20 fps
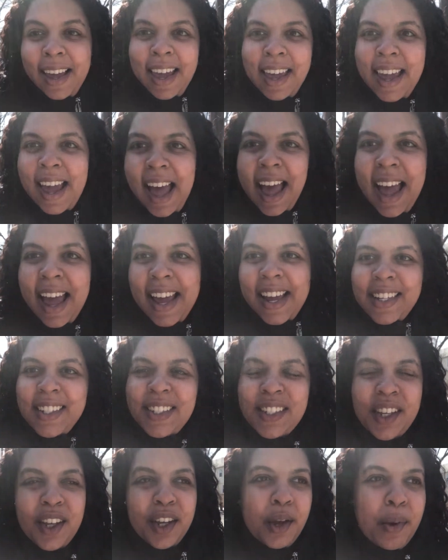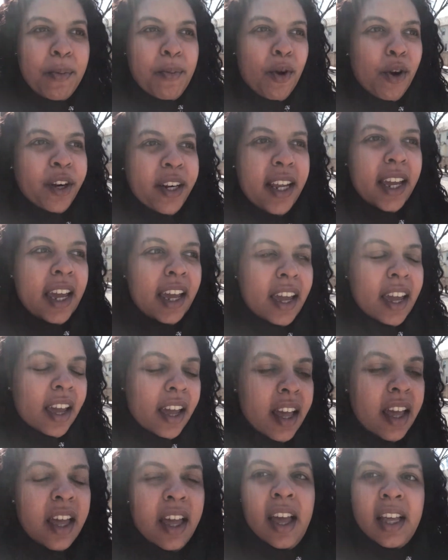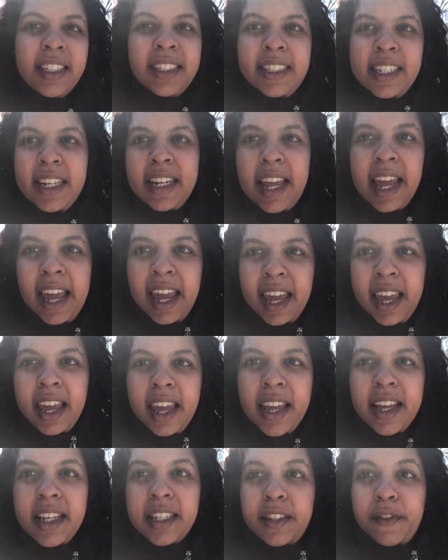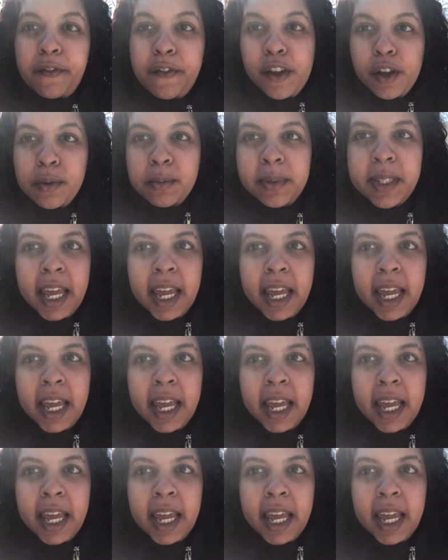Hey guys, good morning. Today is film